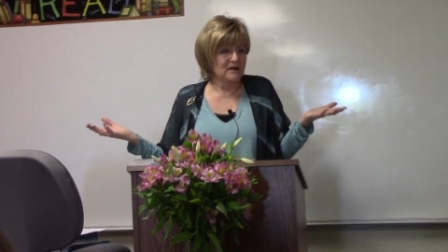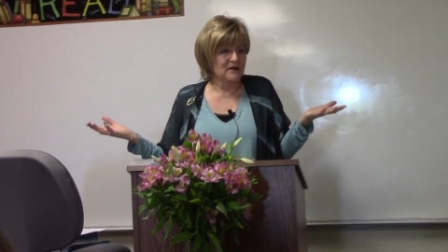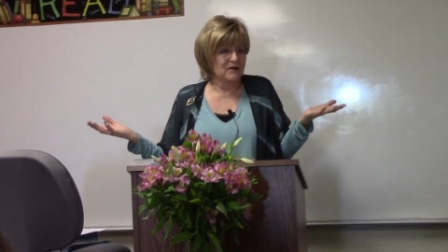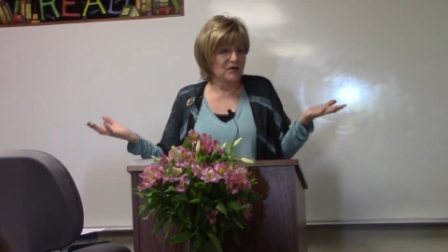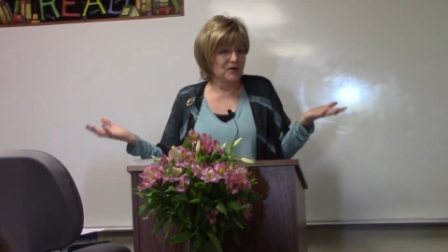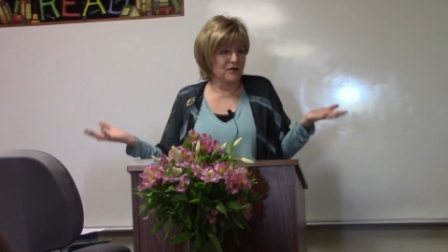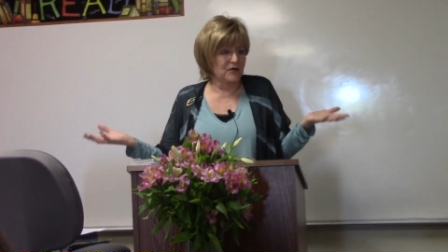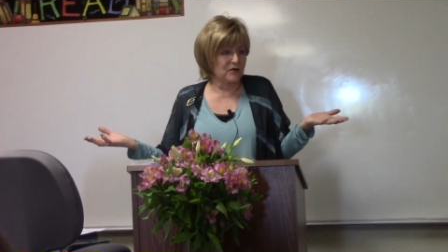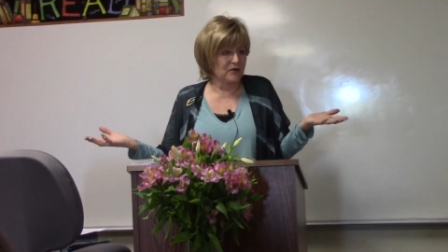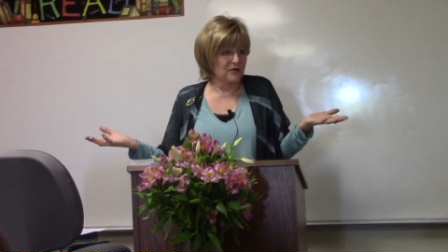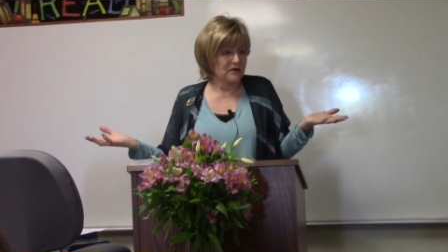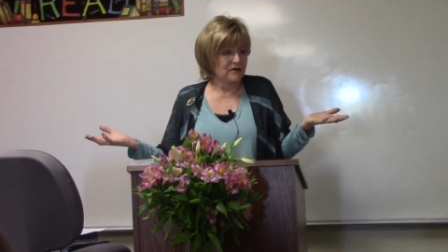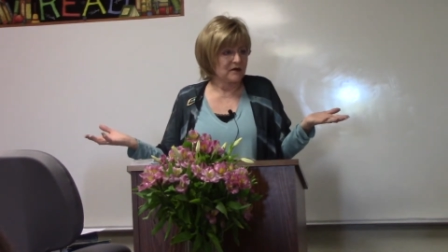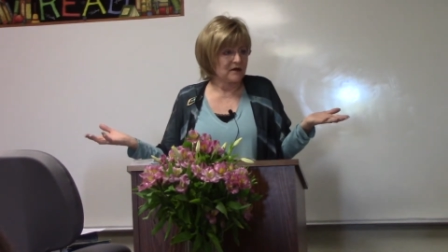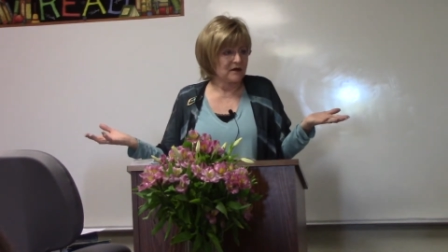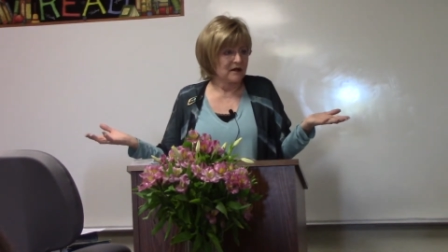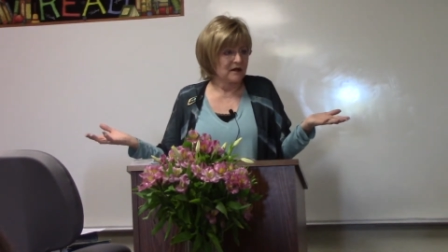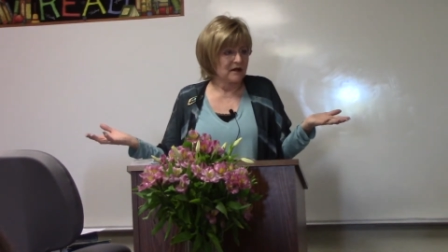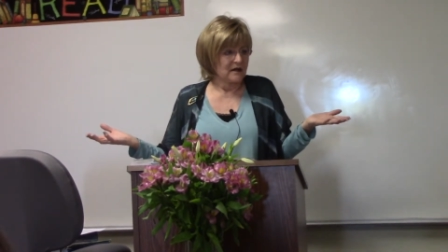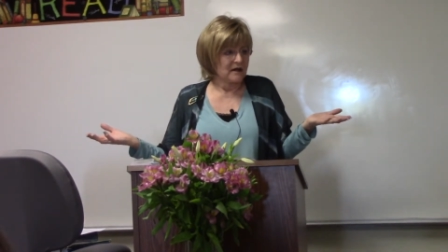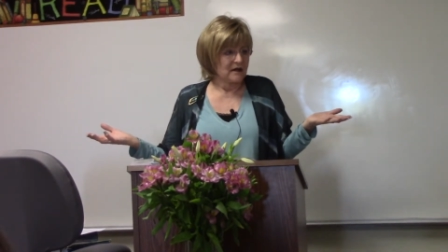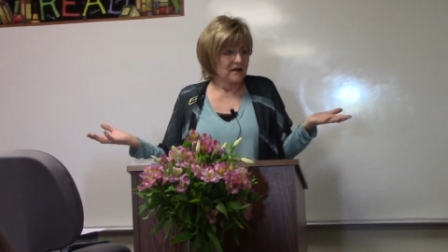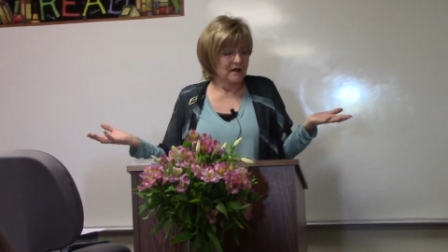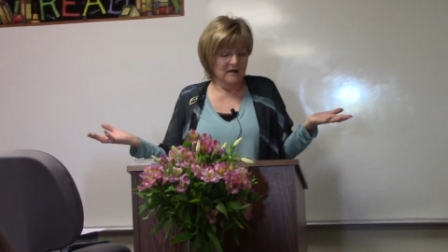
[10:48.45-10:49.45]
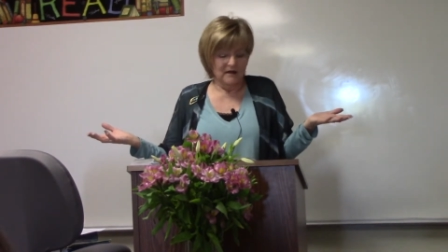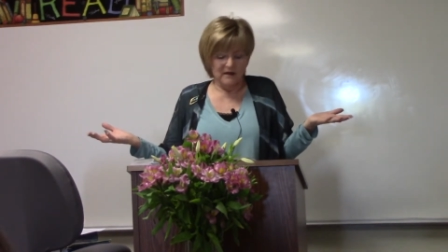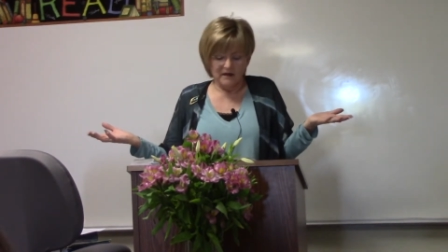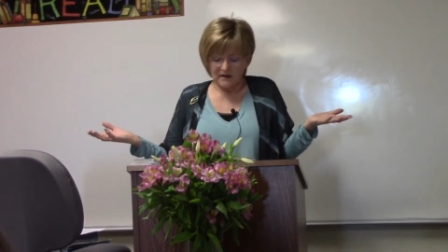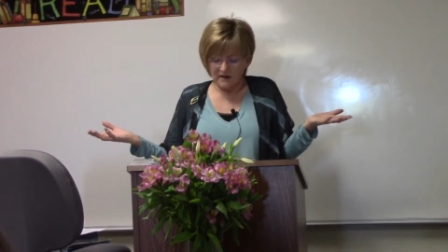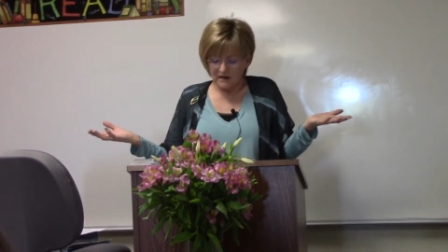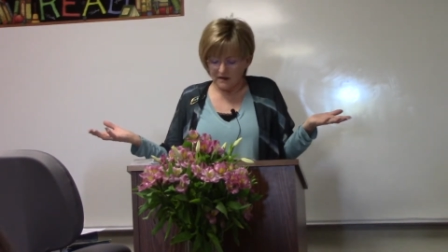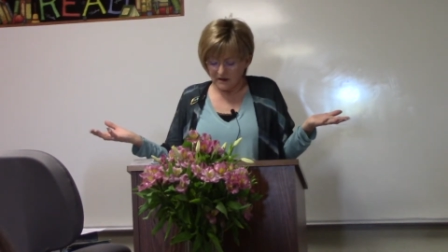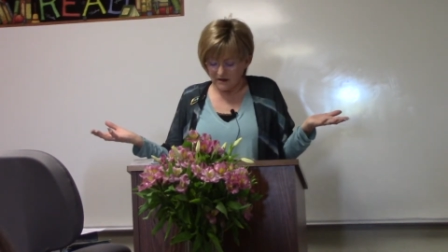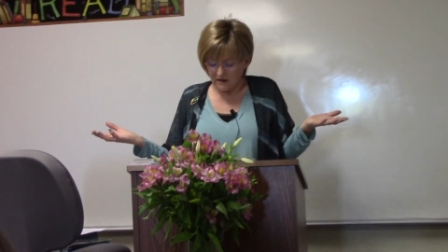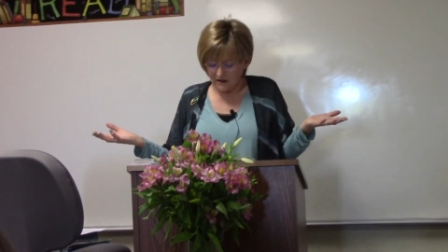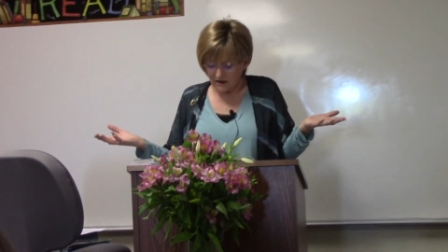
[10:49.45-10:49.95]
who? Subject to
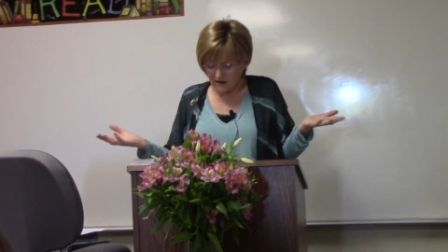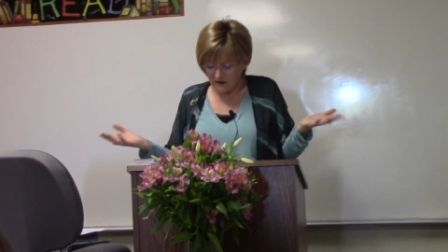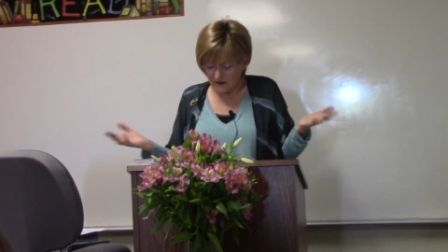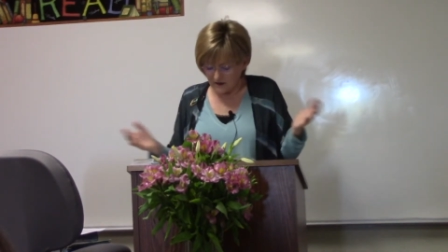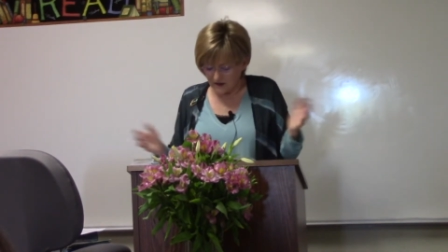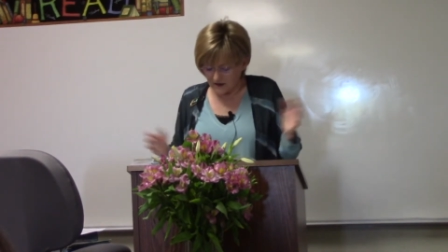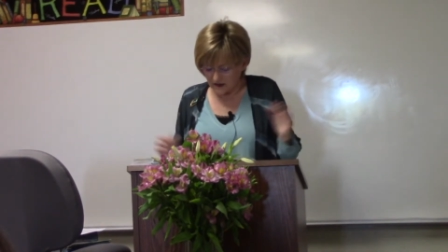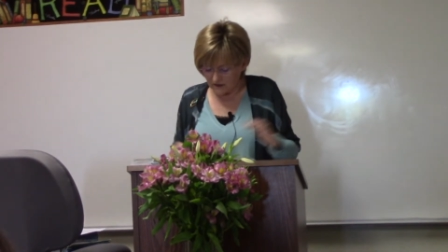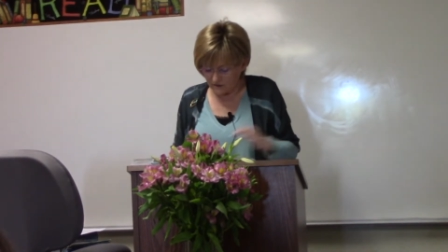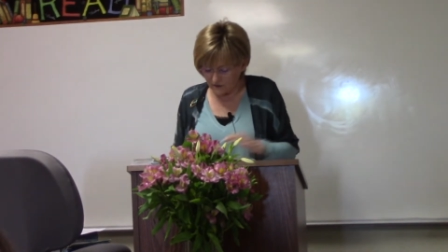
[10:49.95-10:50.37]
obey ruler.